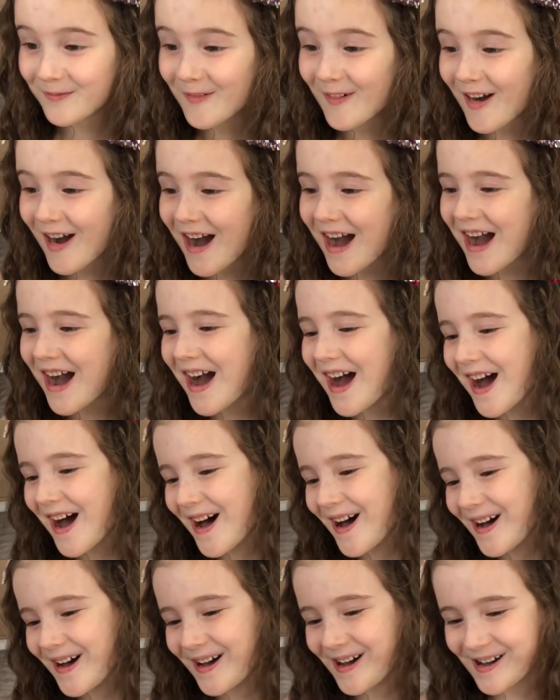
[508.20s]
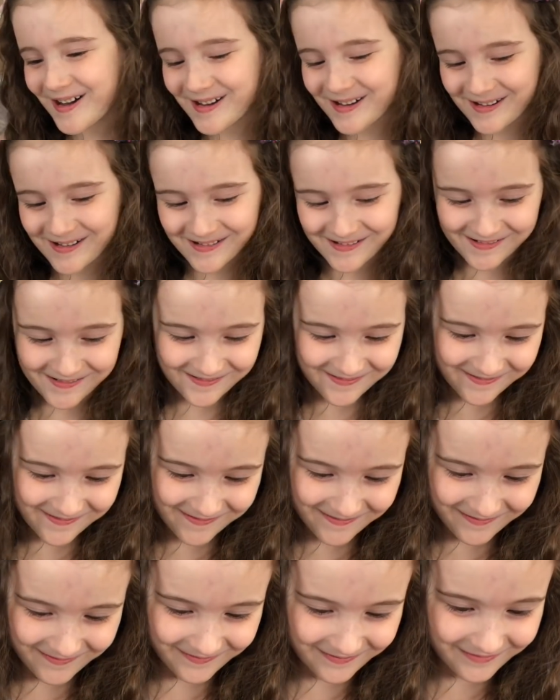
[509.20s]
Whoa!
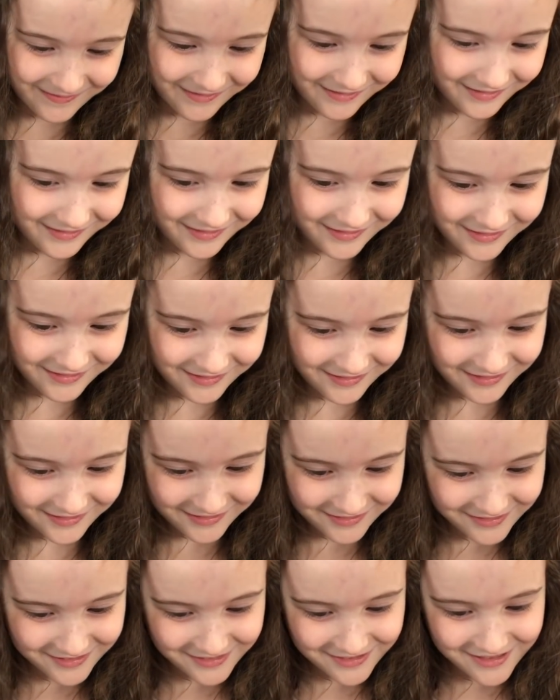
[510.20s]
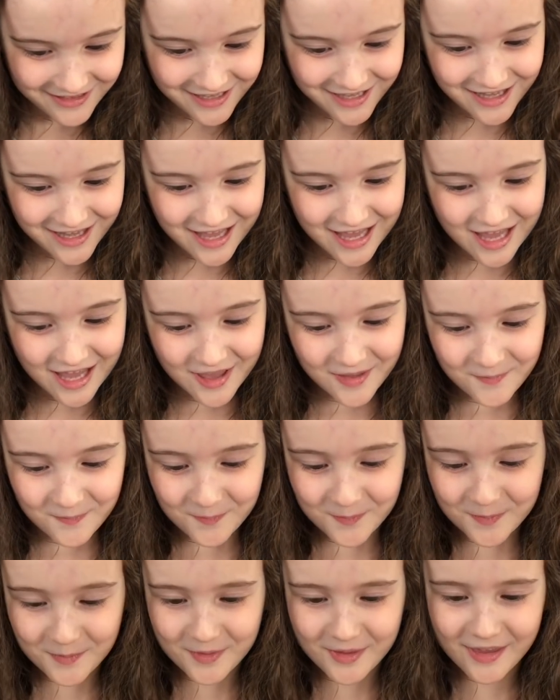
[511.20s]
What's it like? Is it really
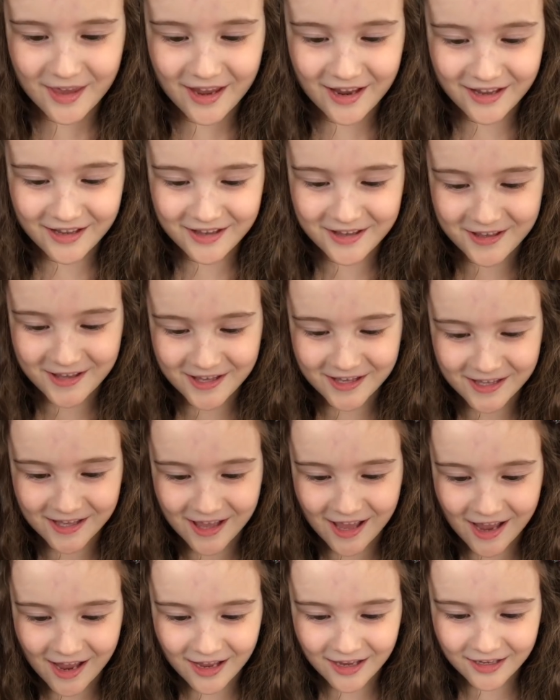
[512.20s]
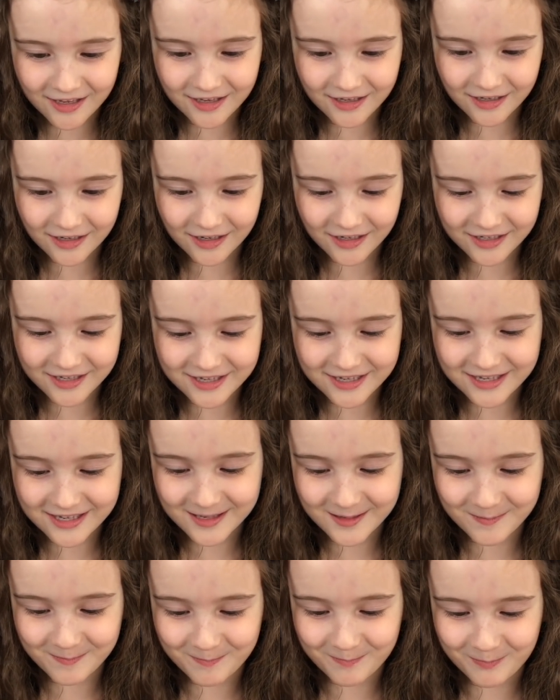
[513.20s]
squishy? It's like a
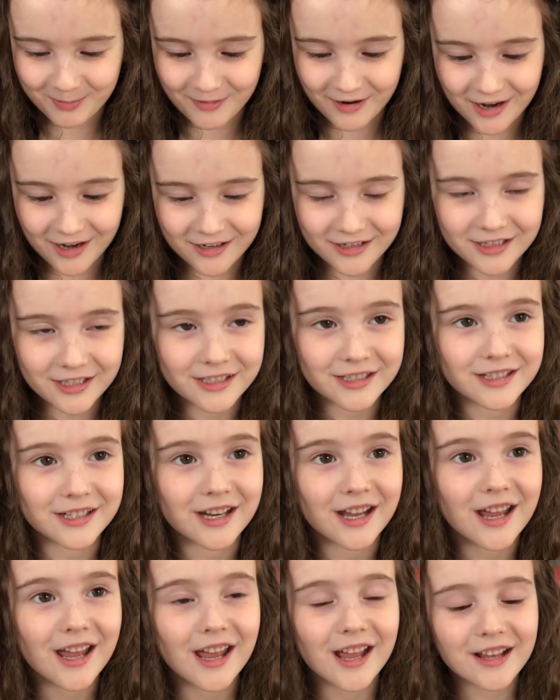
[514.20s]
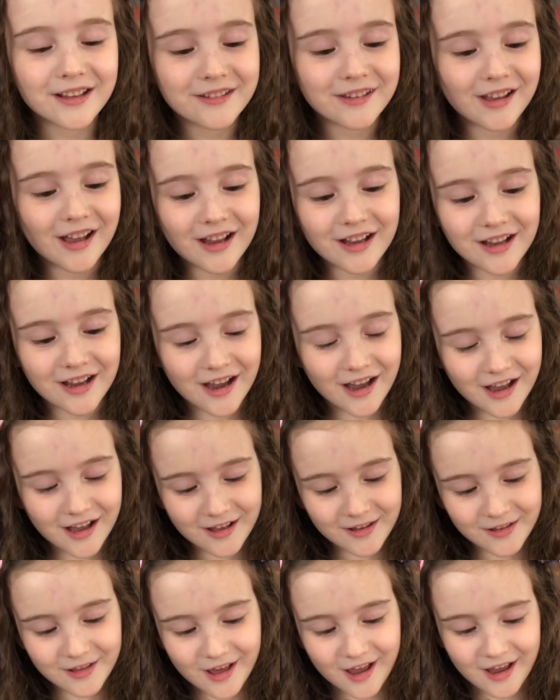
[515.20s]
sponge. It's like a
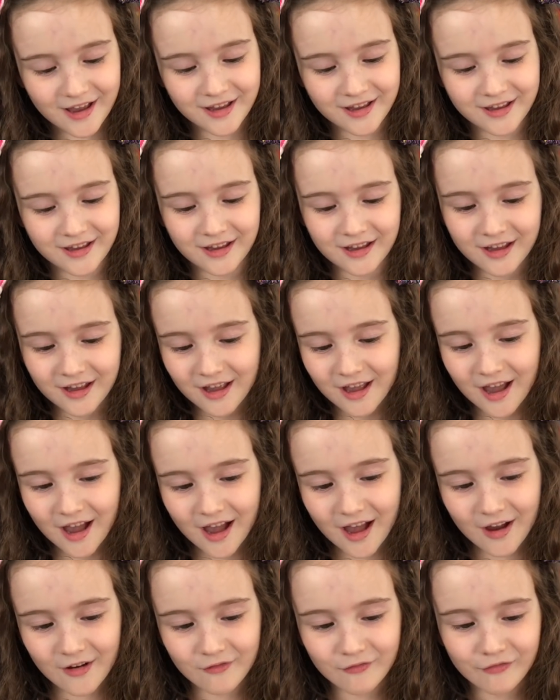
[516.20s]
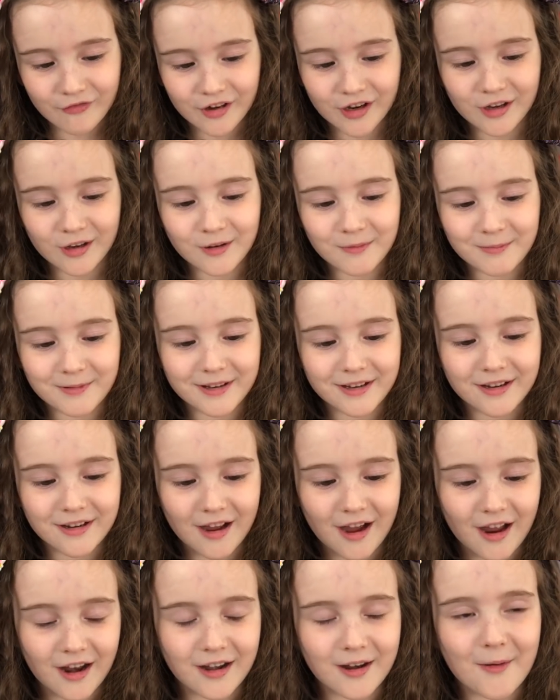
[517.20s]
oh, like a real
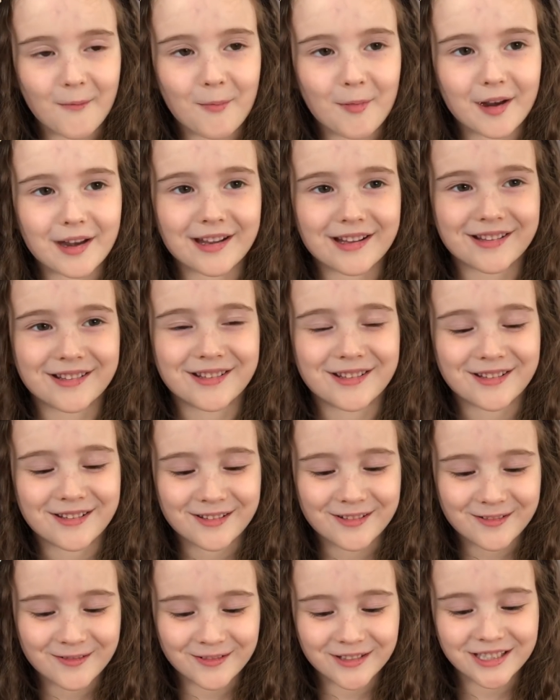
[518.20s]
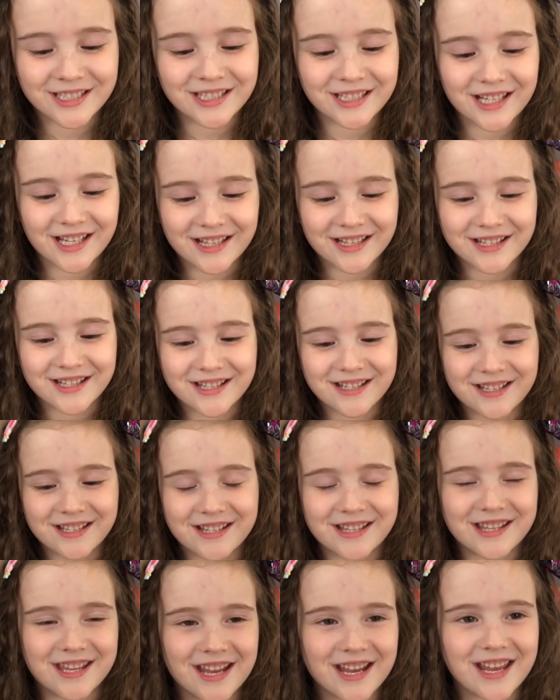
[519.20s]
banana, but it's squishy and
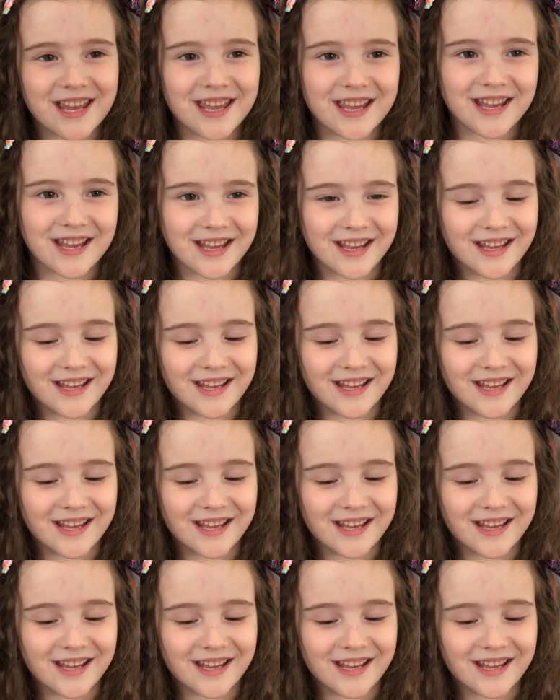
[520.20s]
sticky.